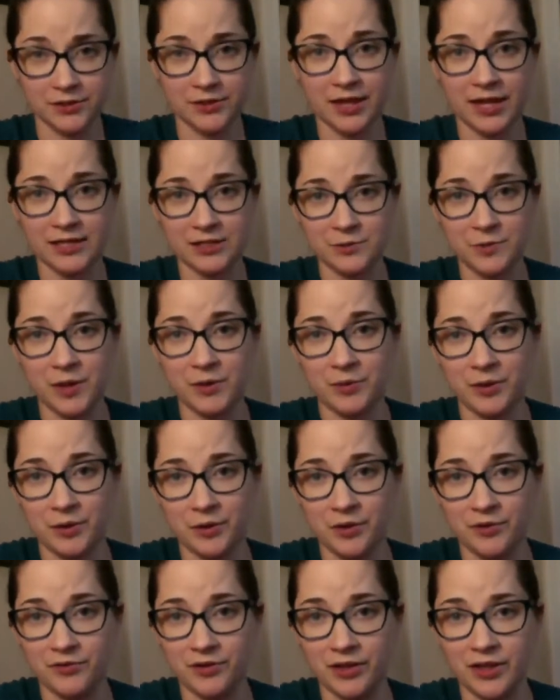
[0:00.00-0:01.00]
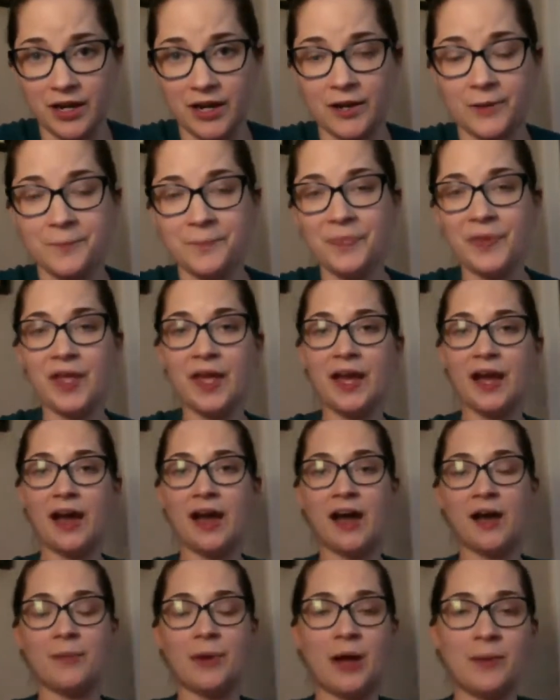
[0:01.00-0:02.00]
that's why we were over there.
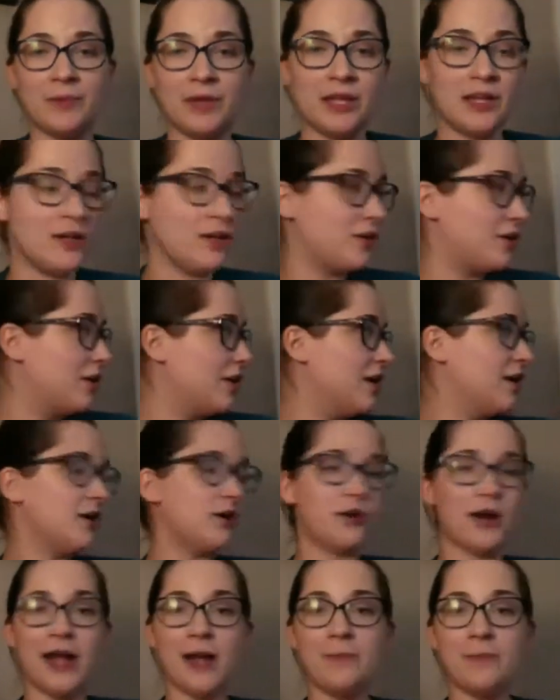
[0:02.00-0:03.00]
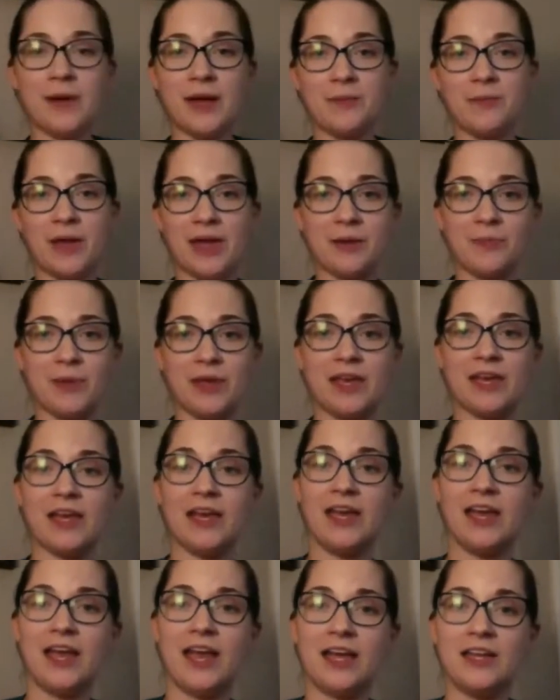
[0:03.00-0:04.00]
I'm going to grab my
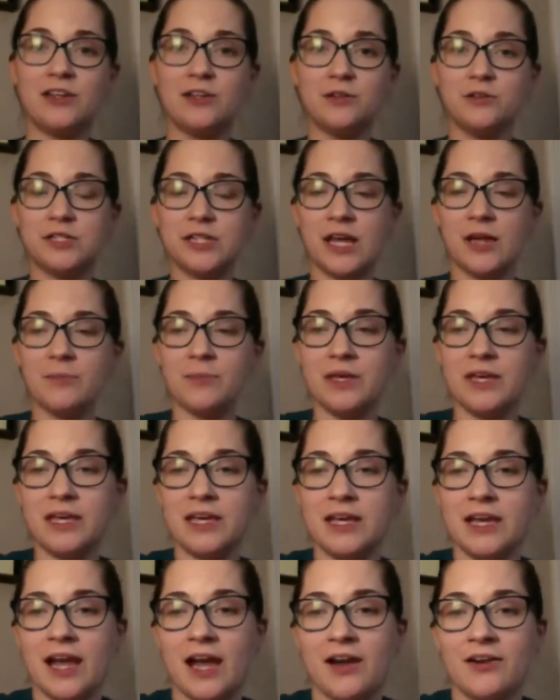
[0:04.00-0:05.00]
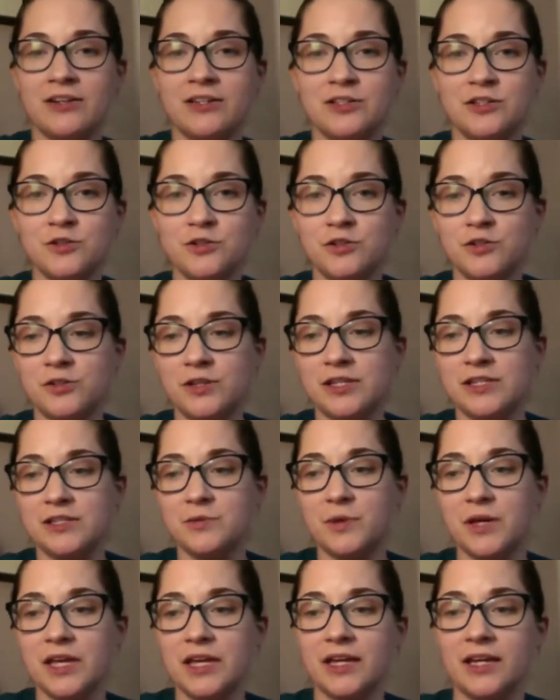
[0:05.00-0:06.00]
baby and you tell me, how did you do this
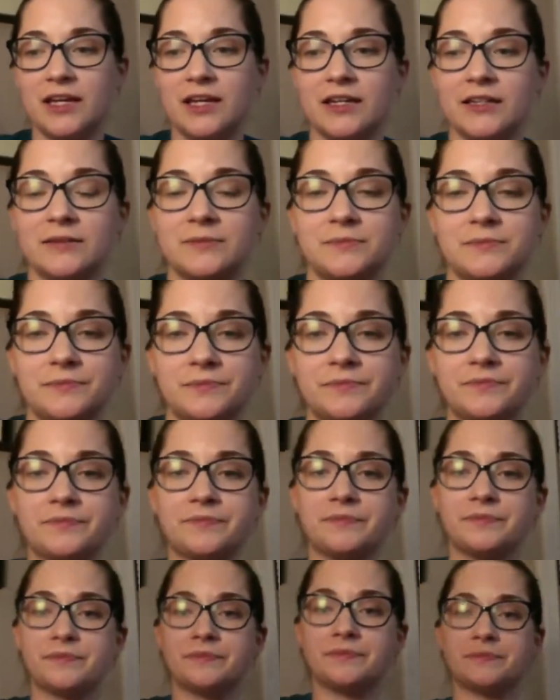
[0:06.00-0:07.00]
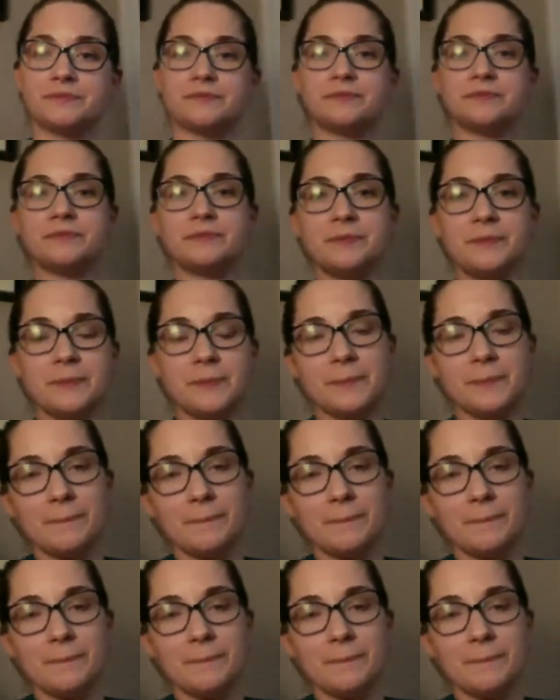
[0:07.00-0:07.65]
week? Okay.